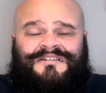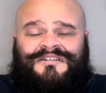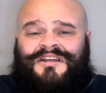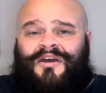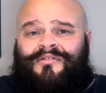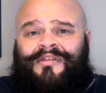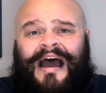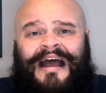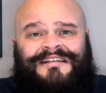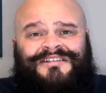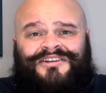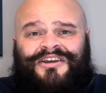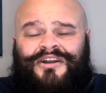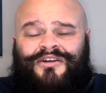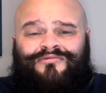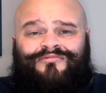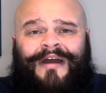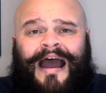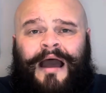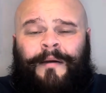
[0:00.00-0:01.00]
So that's going
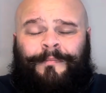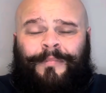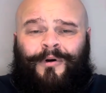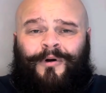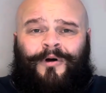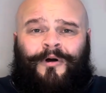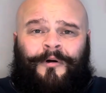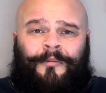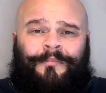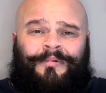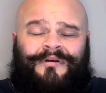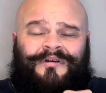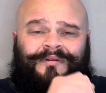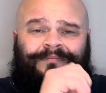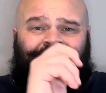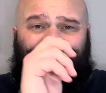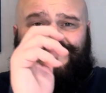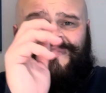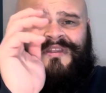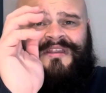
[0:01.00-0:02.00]
to wrap up
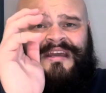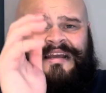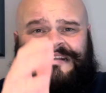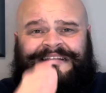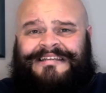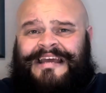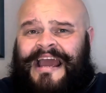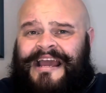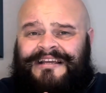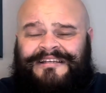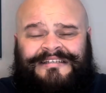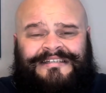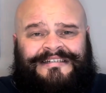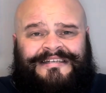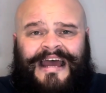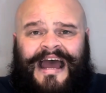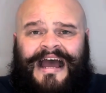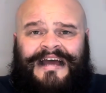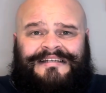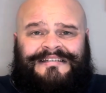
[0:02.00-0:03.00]
the taste
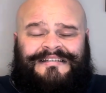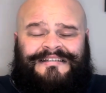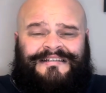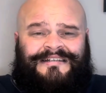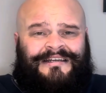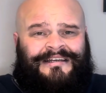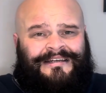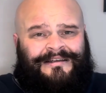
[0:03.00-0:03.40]
test.